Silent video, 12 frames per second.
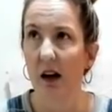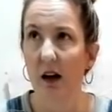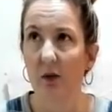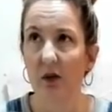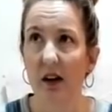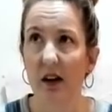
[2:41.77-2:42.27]

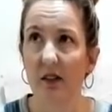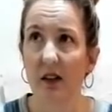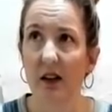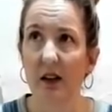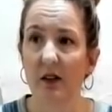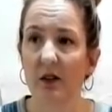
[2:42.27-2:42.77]
And I have a
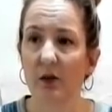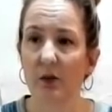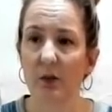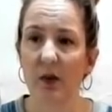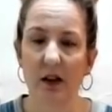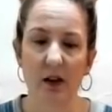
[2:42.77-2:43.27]
kitten who's
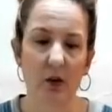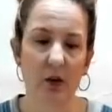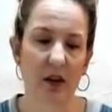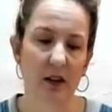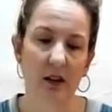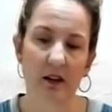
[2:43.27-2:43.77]
probably going
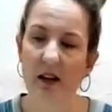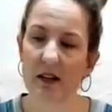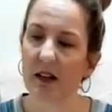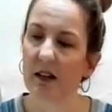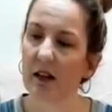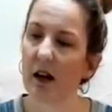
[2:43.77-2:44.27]
in the
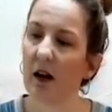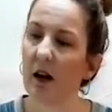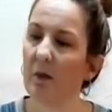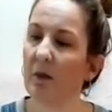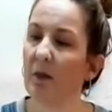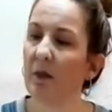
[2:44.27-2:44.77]
closet.
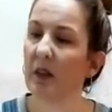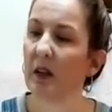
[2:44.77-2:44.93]
Um,